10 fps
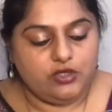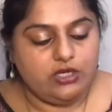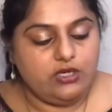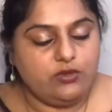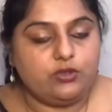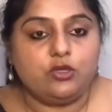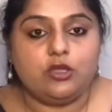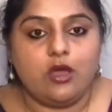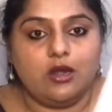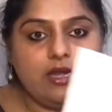she used to
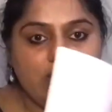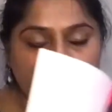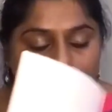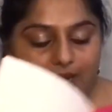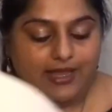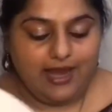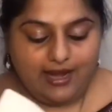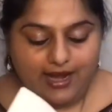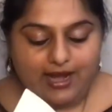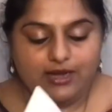thoroughly enjoy
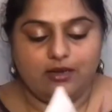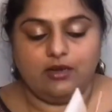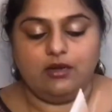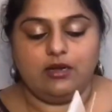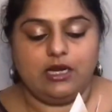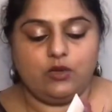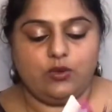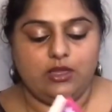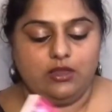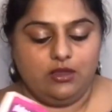that, and it
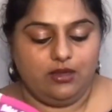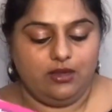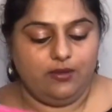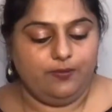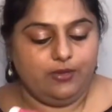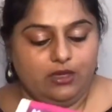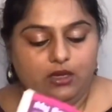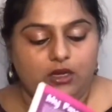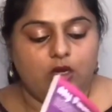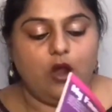will
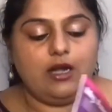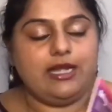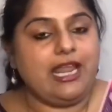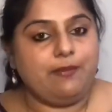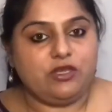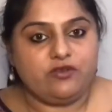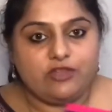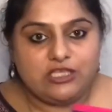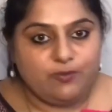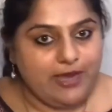not take much of
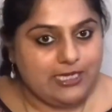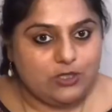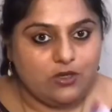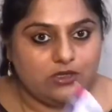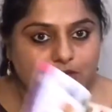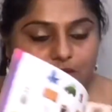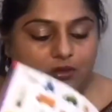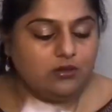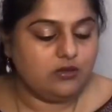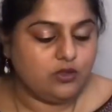the space
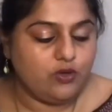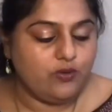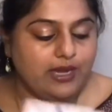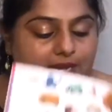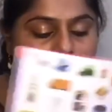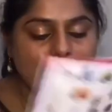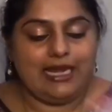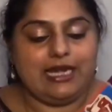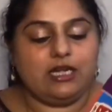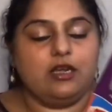also. So you can
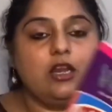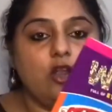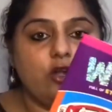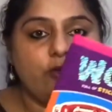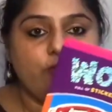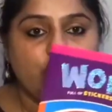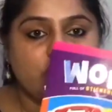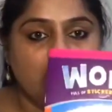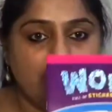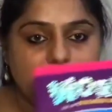collect a lot of
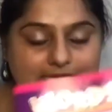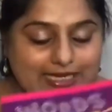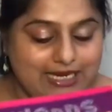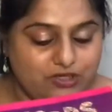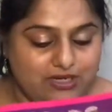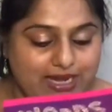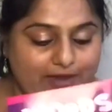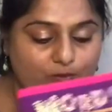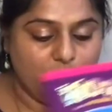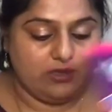books on this collection,
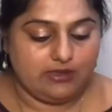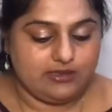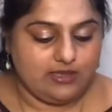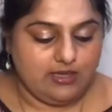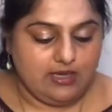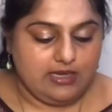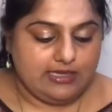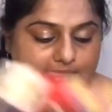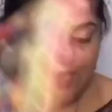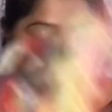like words,
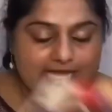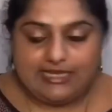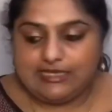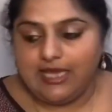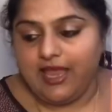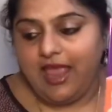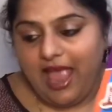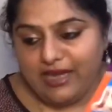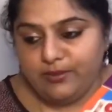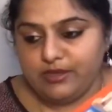signs,
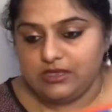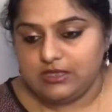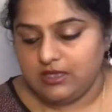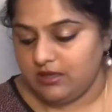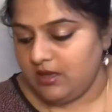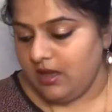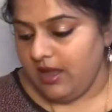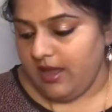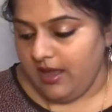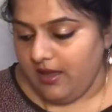animals,
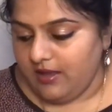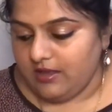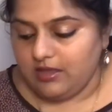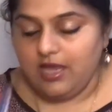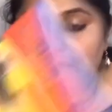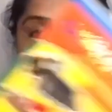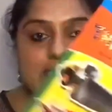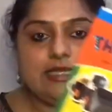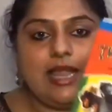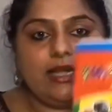
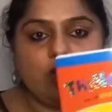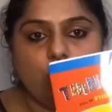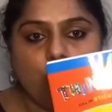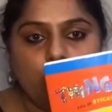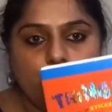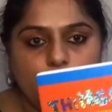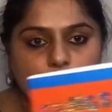things that go.